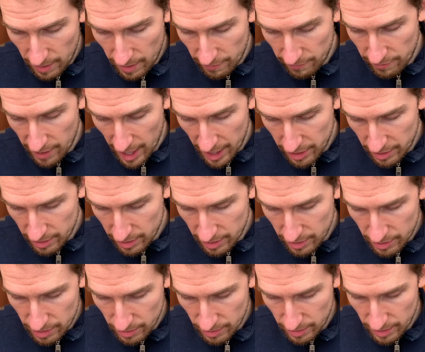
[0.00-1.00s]

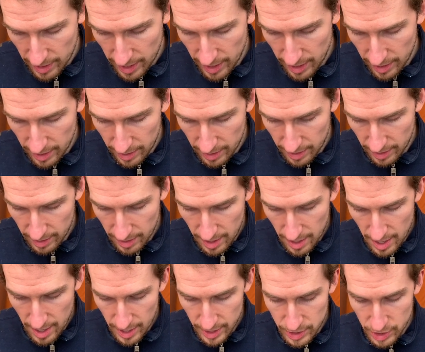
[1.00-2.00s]
Father Thornhill
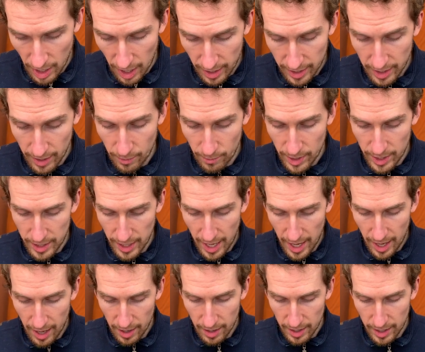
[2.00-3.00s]
talking with
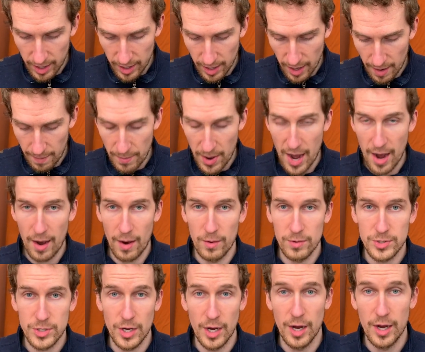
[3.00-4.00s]
Harry
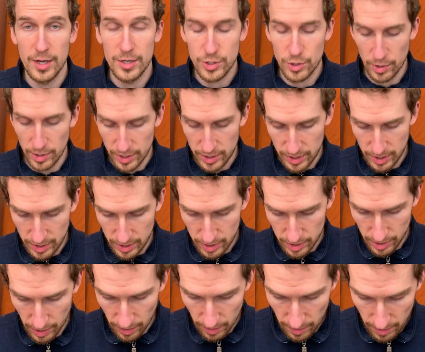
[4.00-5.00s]
about choices.
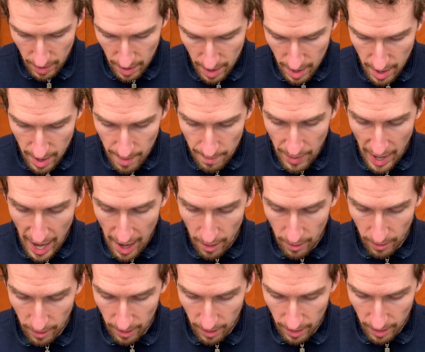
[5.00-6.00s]
So
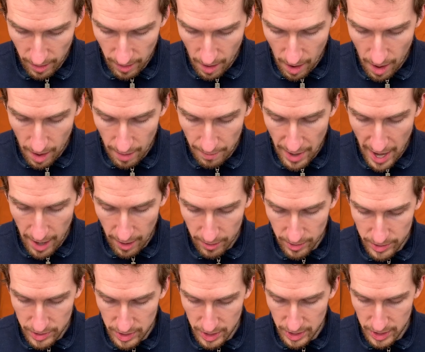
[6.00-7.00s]
power, all power
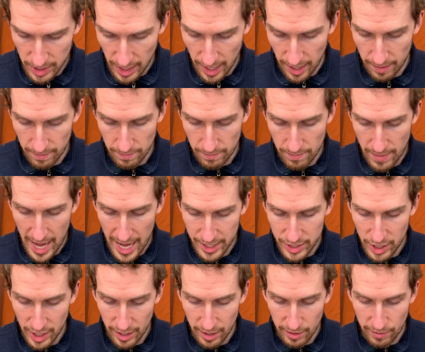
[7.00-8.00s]
is the same.
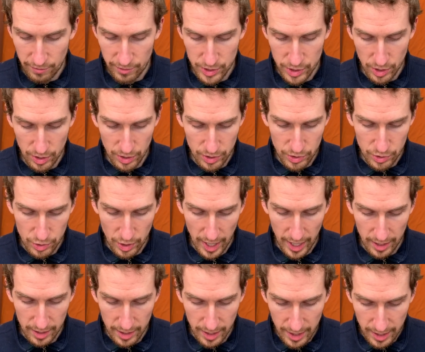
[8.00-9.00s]
Magic, physical
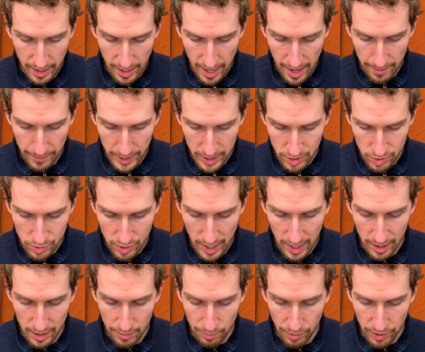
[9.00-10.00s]
strength, economic
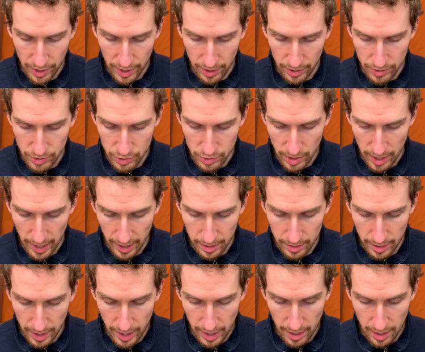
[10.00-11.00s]
strength, political
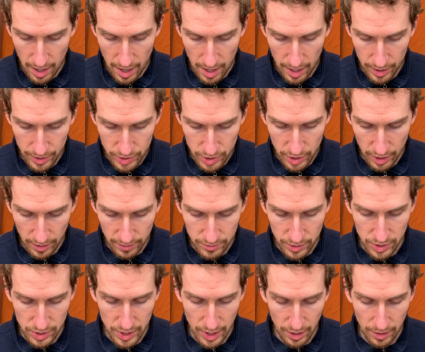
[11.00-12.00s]
strength. It all serves
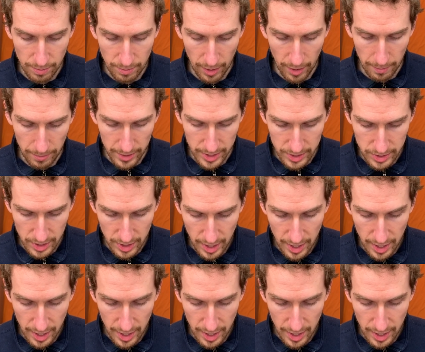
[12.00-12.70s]
a single purpose.